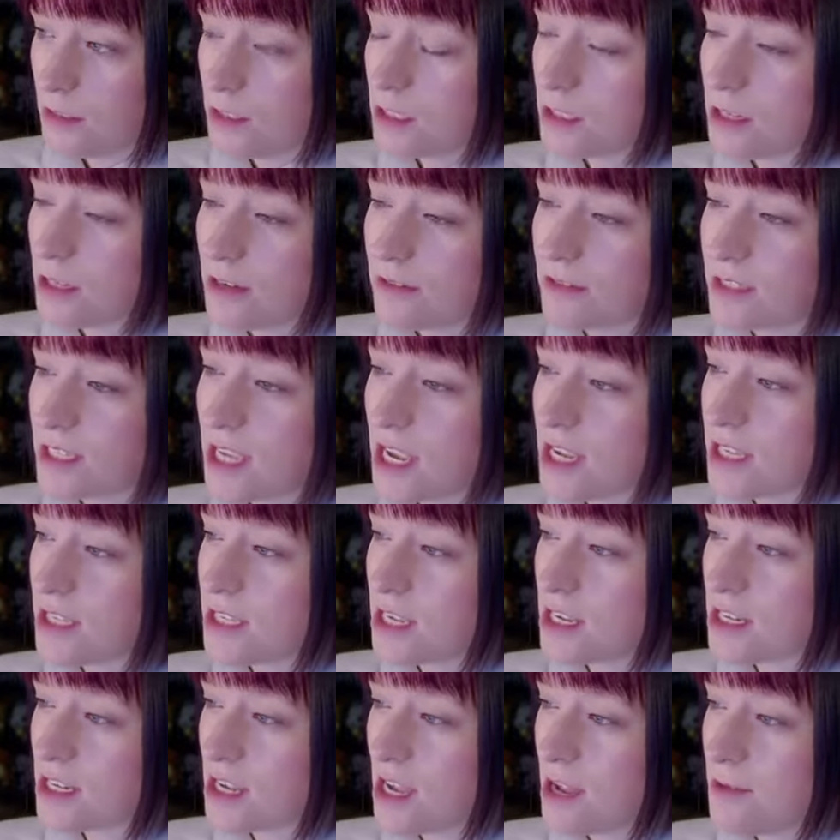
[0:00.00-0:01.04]
I would say
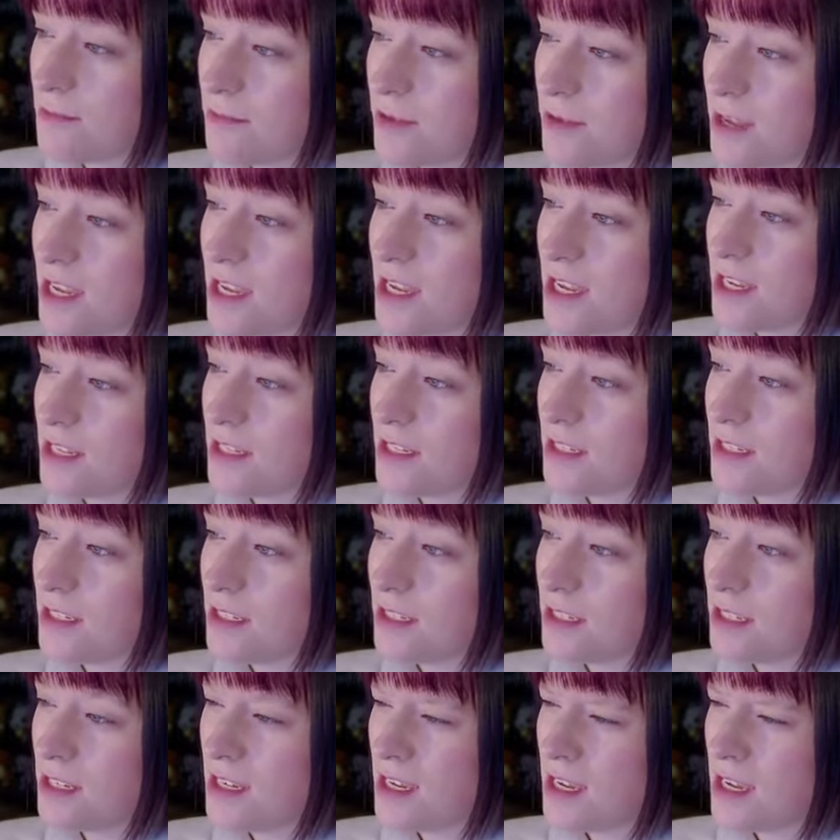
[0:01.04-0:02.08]
Sung Han Bin,
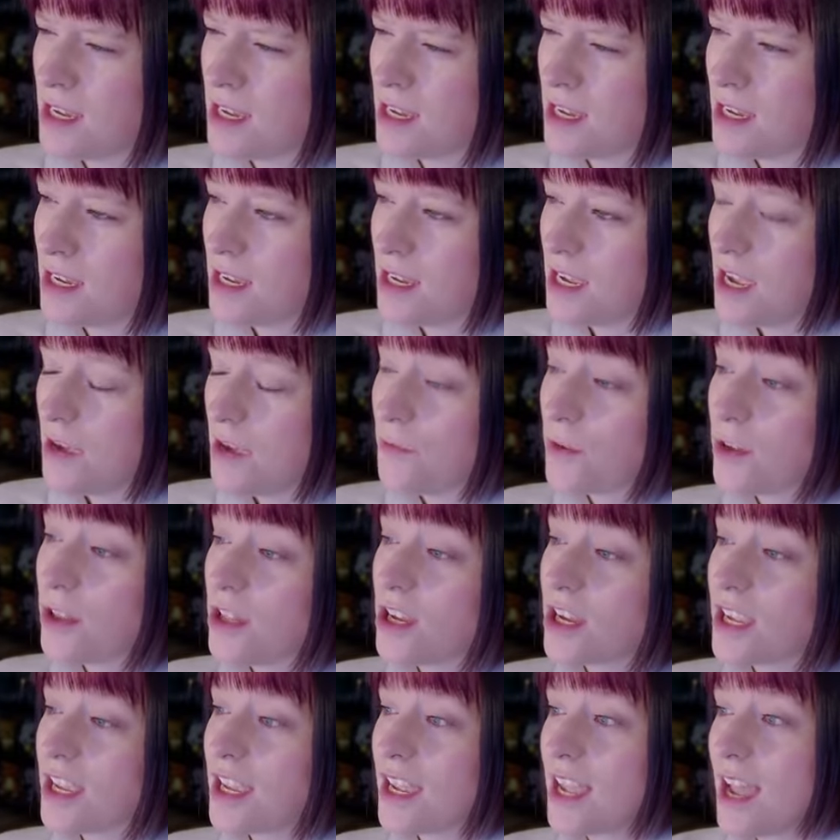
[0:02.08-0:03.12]
if we're
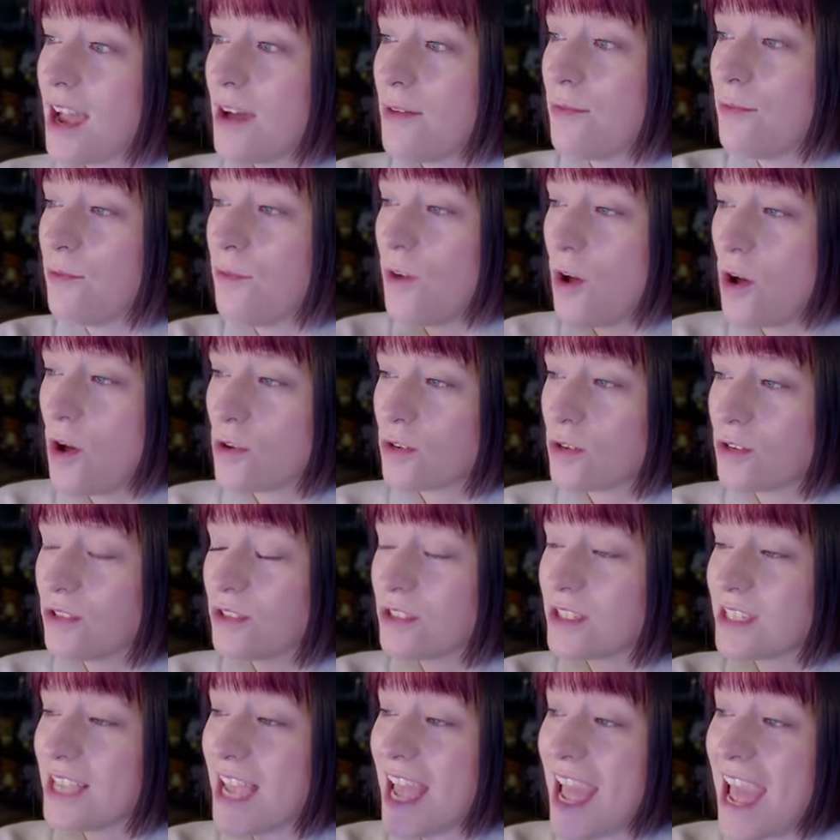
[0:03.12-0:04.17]
looking at
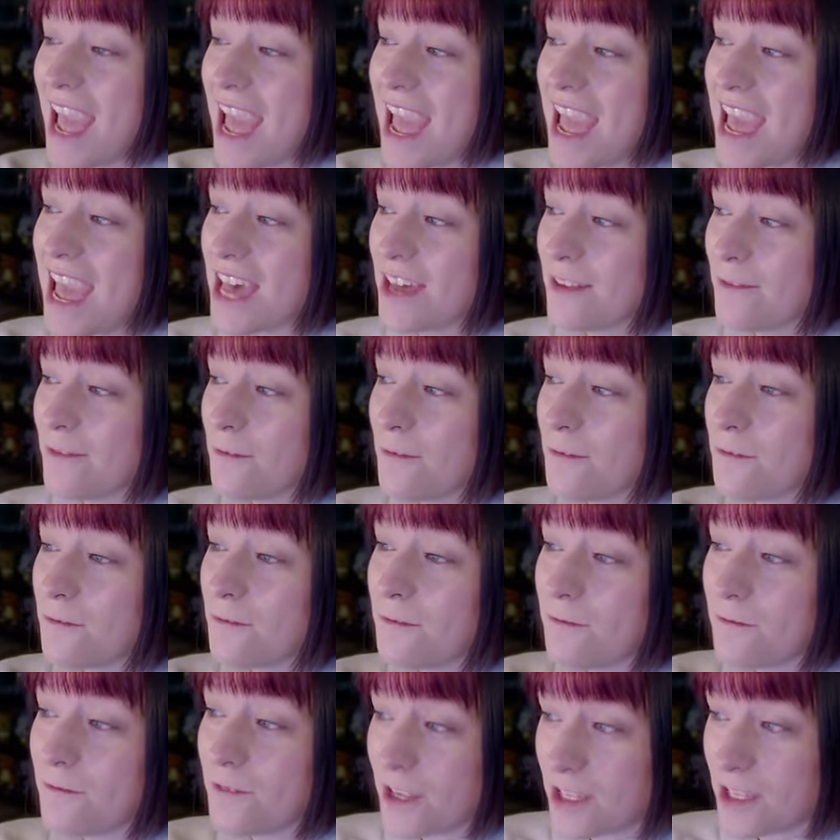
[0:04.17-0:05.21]
vocals and
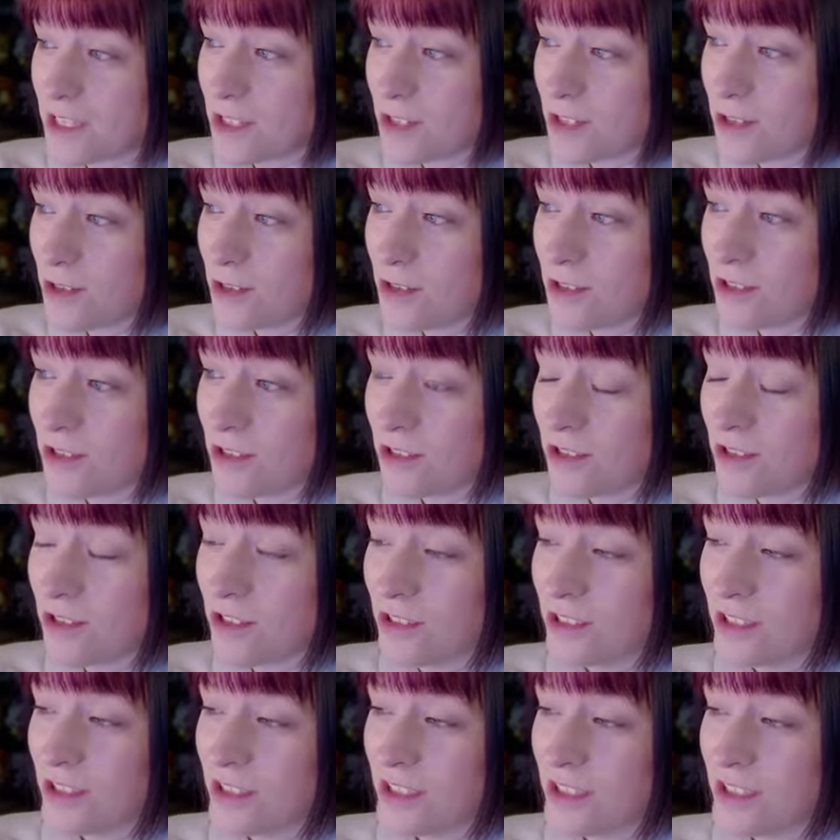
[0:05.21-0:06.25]
physical
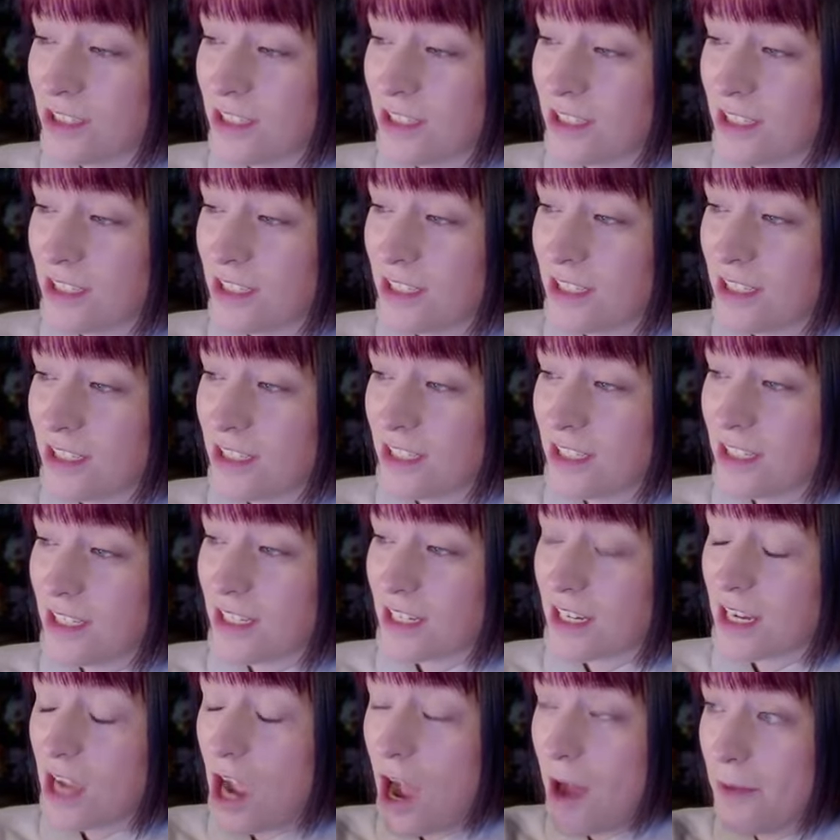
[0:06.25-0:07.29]

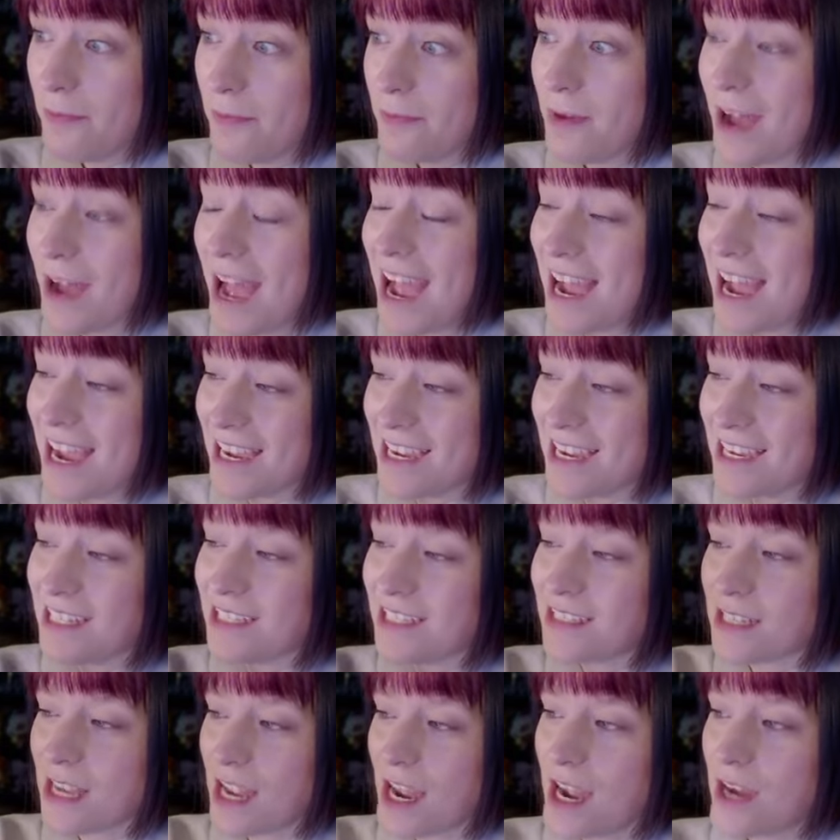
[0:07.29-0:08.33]

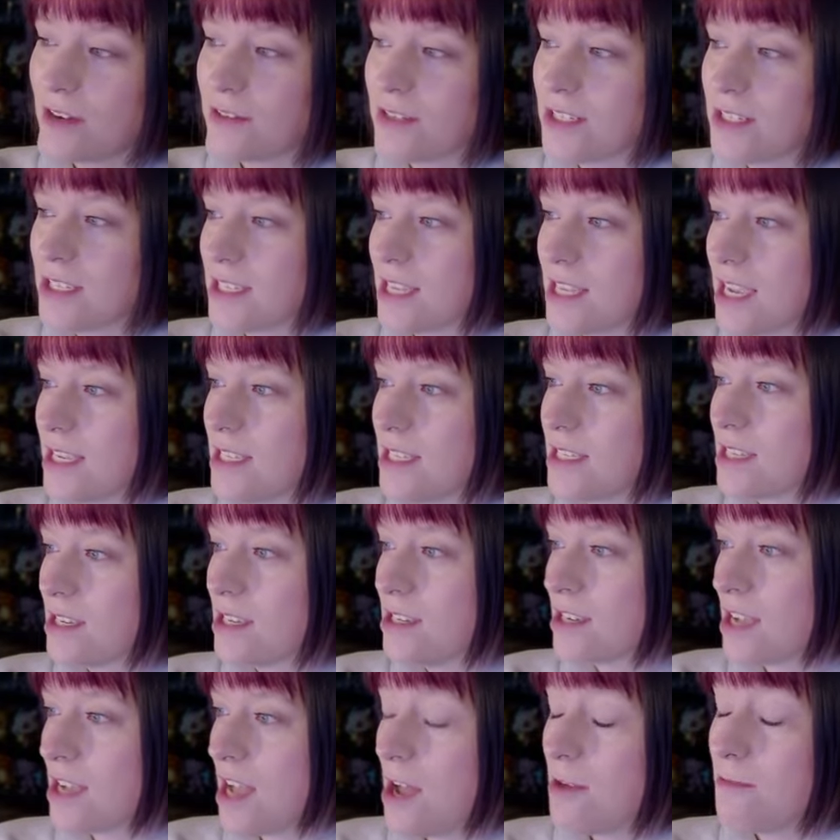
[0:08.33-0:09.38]
combined, I would say
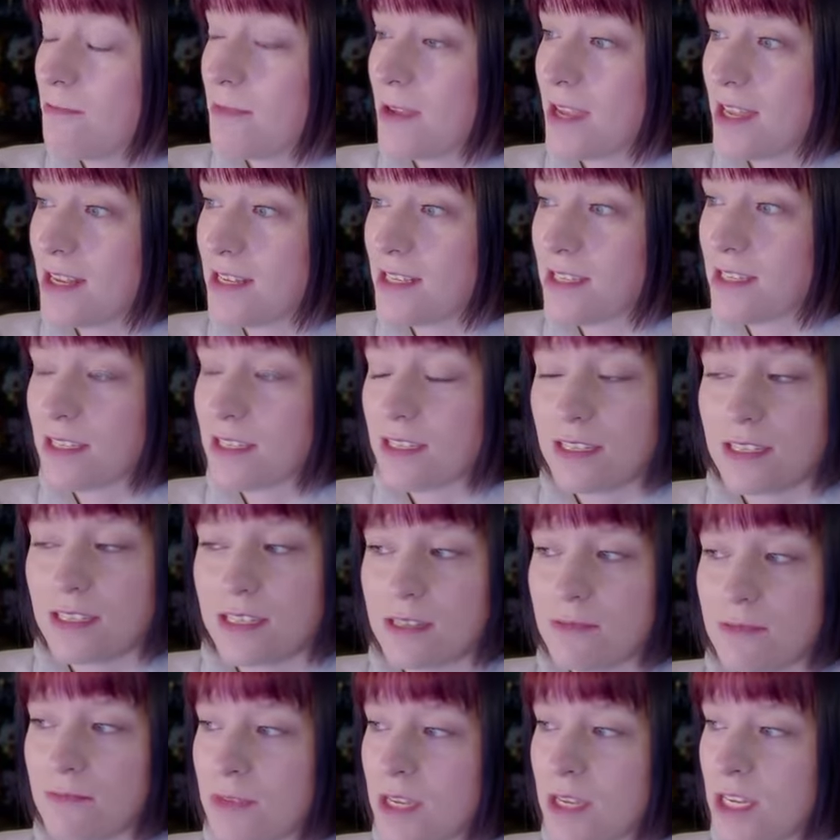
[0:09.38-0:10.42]
Sung Han Bin is a
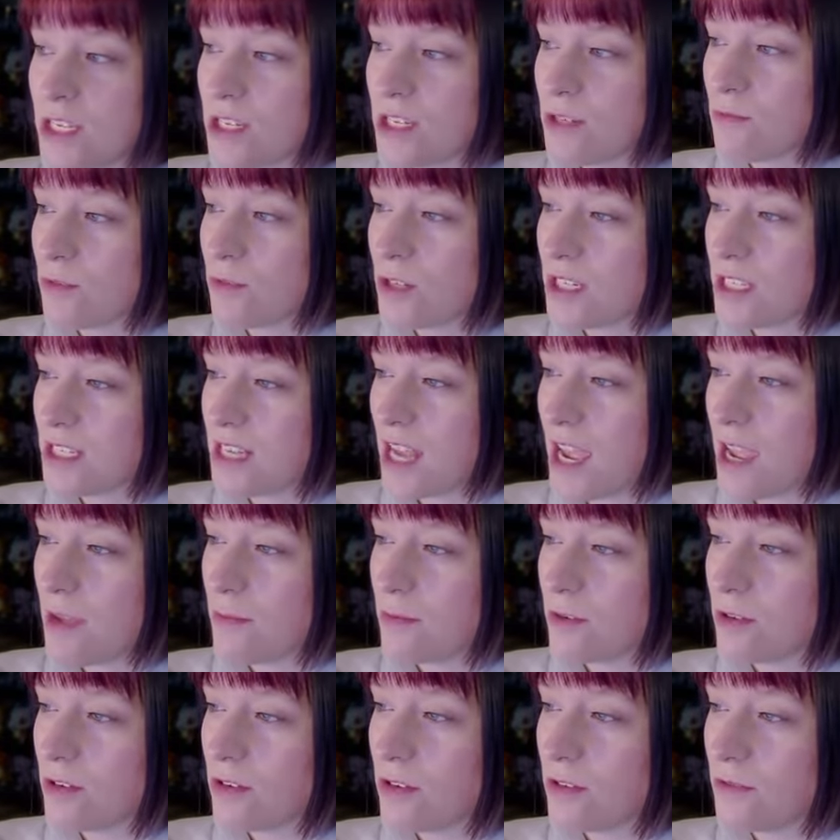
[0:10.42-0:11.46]
smidgen more stable.